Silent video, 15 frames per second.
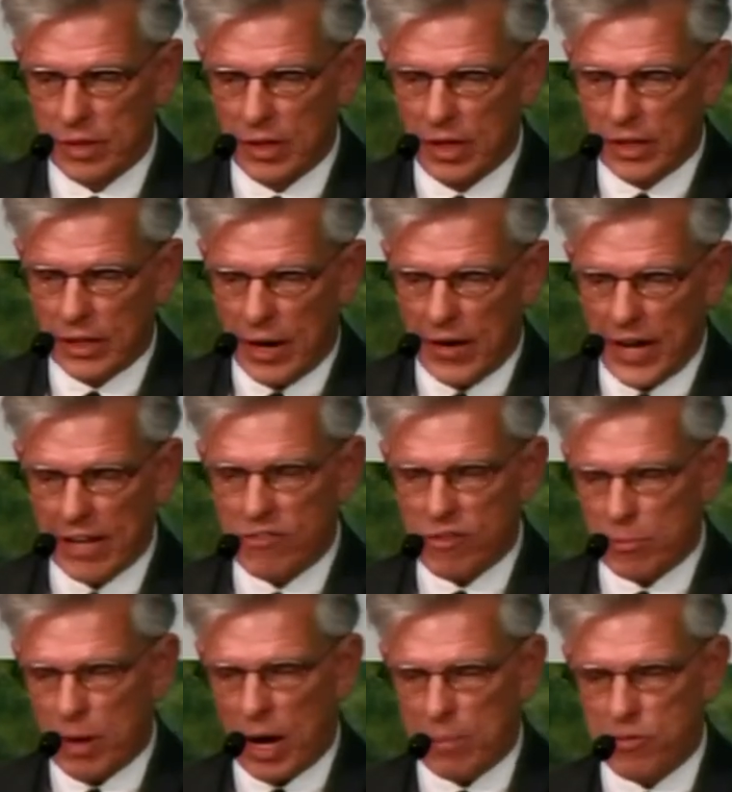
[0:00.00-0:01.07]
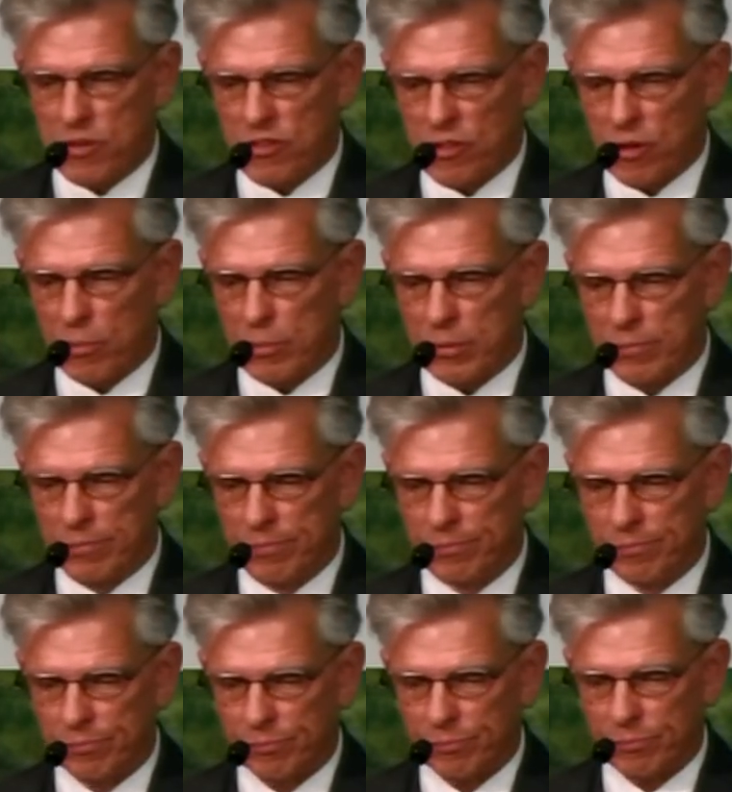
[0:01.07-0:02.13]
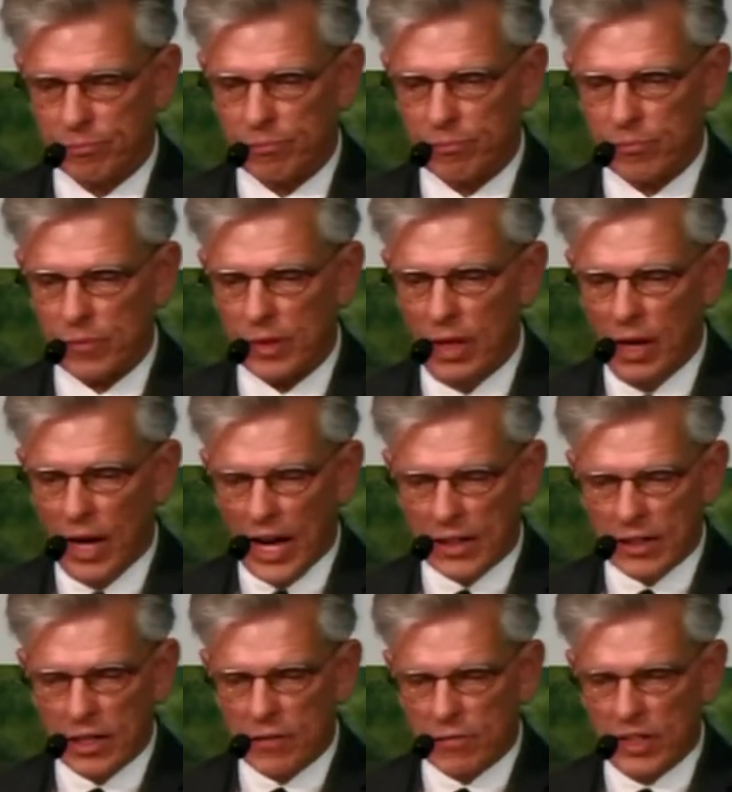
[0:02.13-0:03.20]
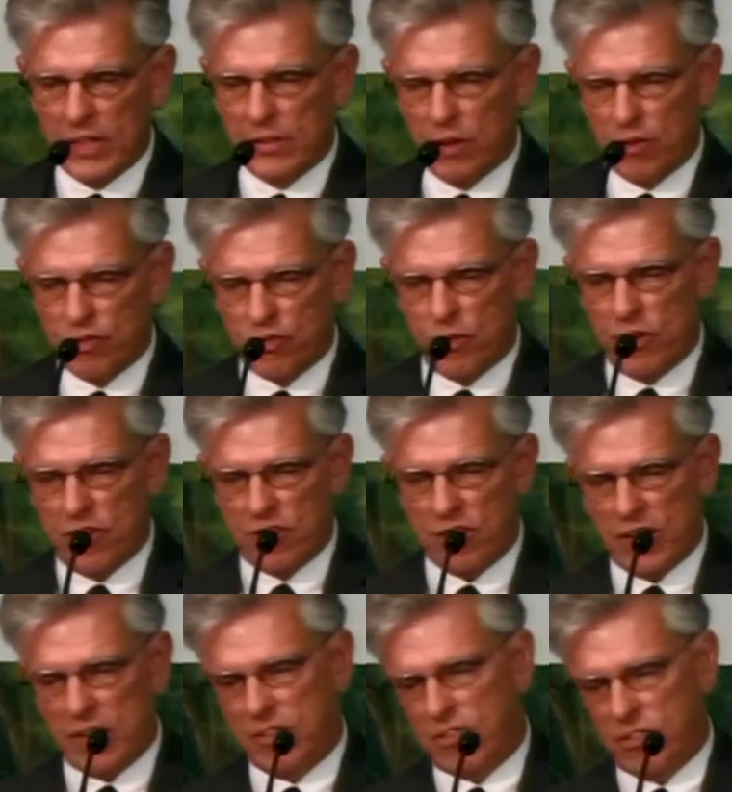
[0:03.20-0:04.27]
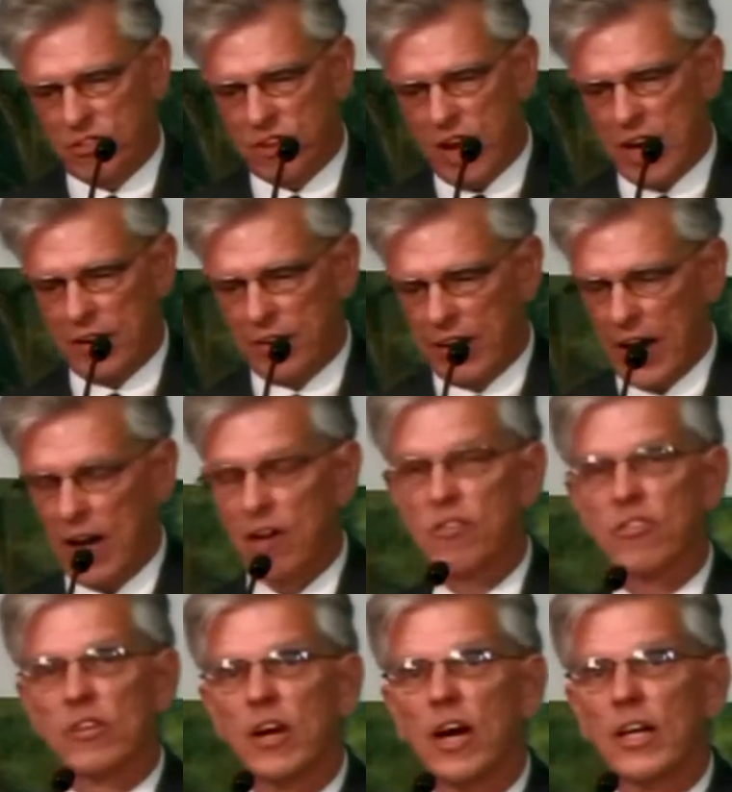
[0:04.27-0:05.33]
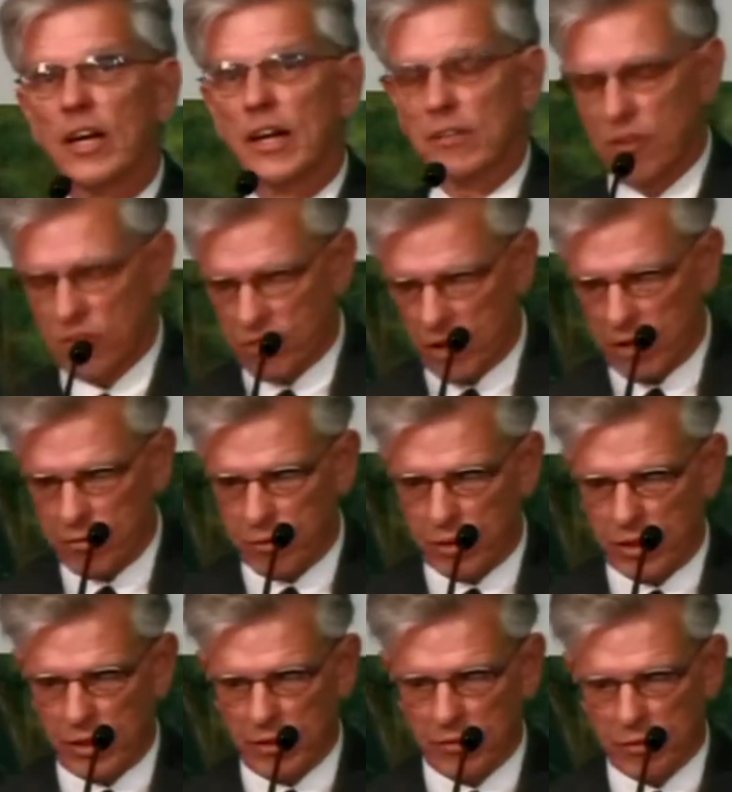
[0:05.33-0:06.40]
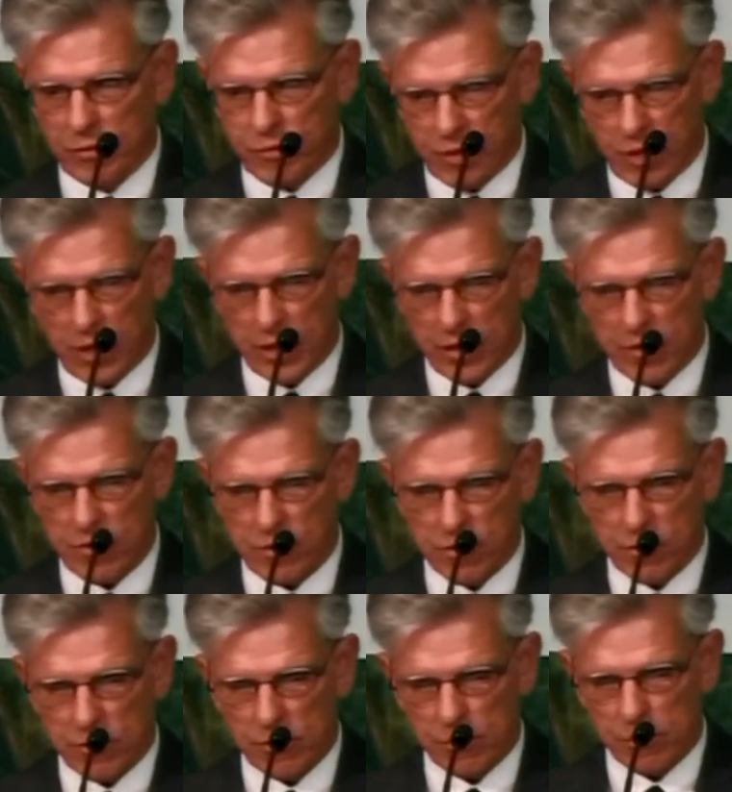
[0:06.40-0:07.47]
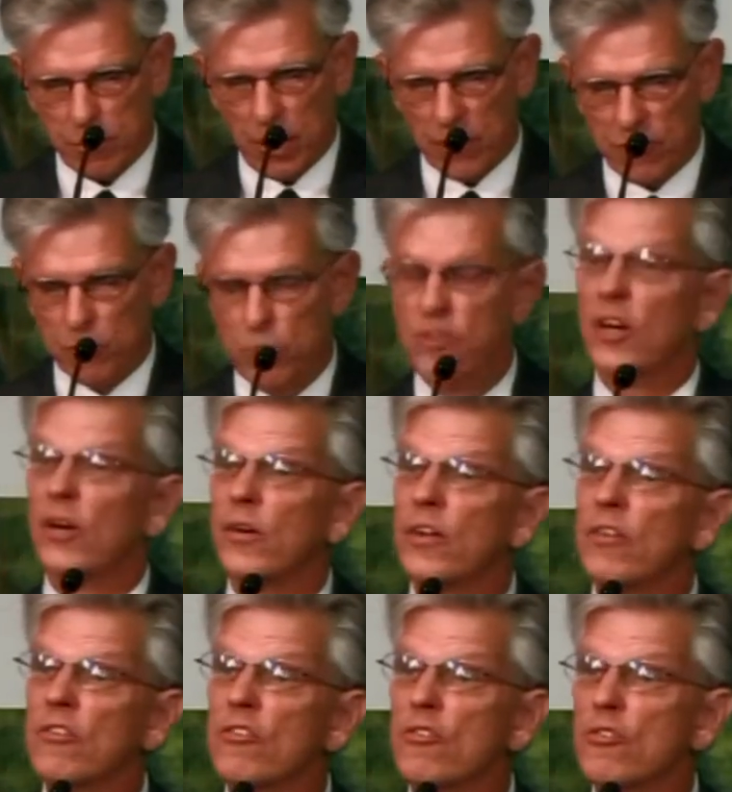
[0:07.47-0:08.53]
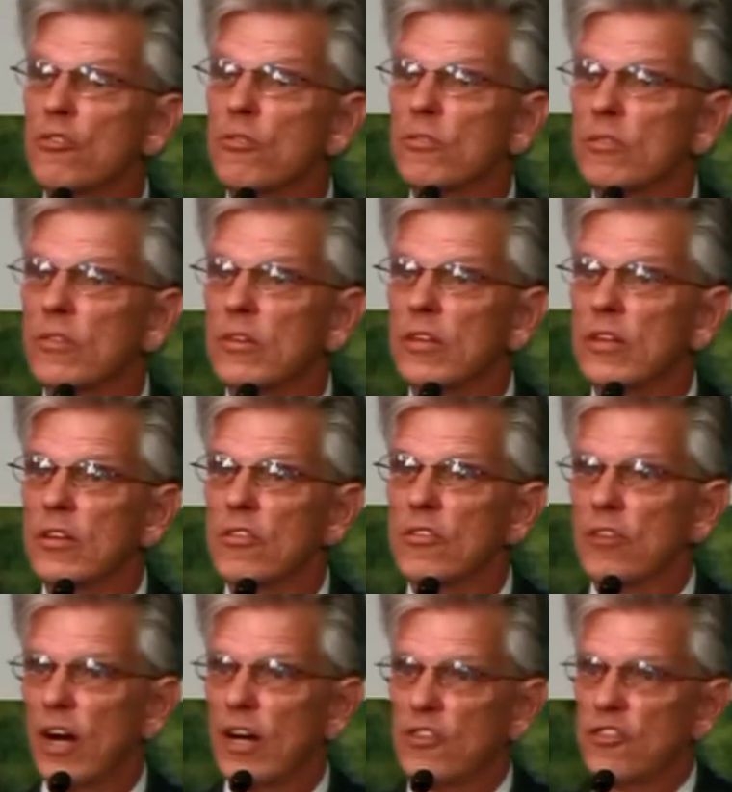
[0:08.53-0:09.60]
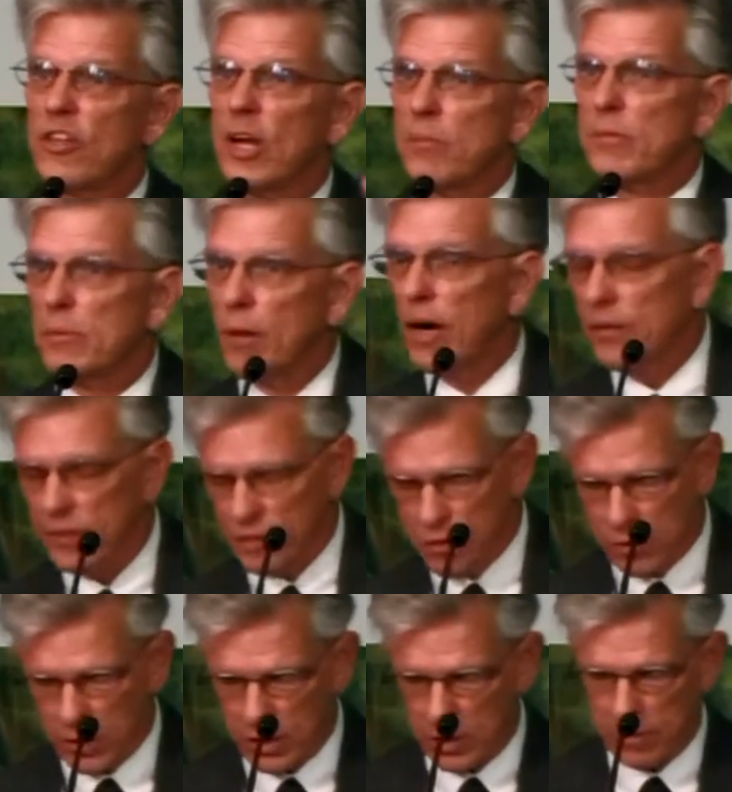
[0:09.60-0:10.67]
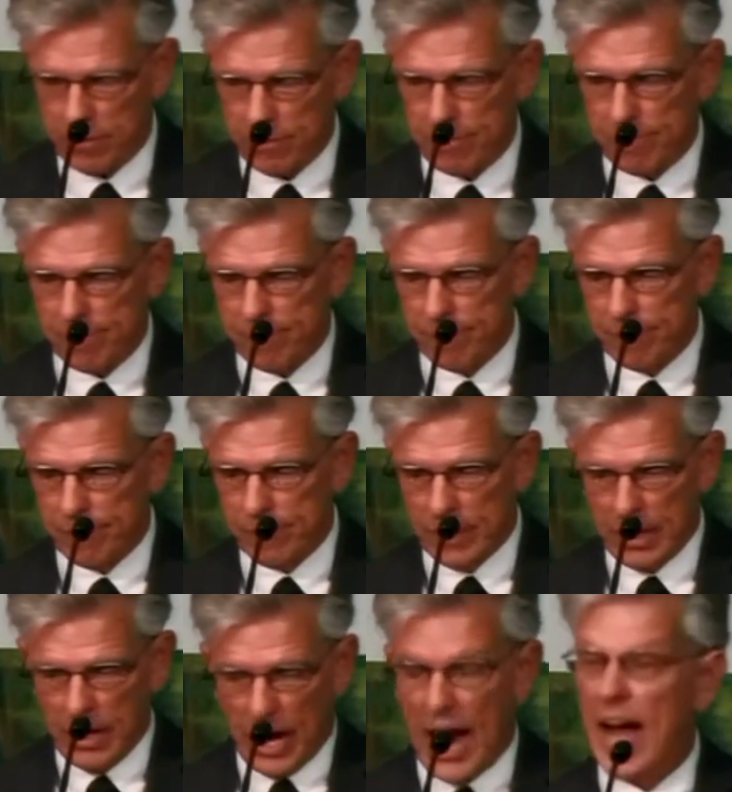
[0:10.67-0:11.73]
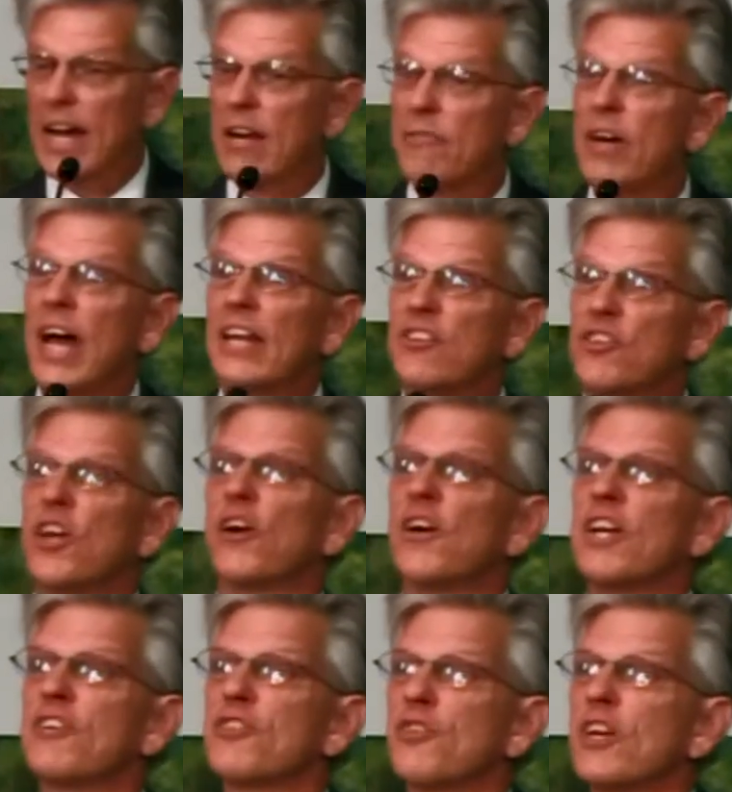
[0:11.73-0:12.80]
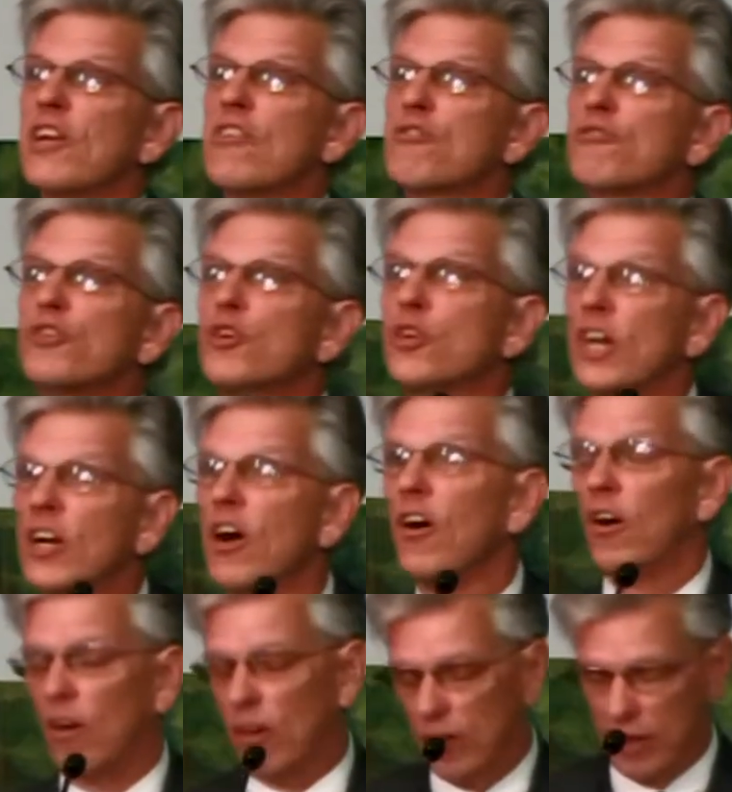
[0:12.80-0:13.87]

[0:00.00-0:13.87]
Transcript: Now, I had some options open. I could have leaned those trees against the side of the house and gone down to Safeway, Fry's, bought some cherries, scotch taped them on the tree. I'd have had cherry trees, fruit and all.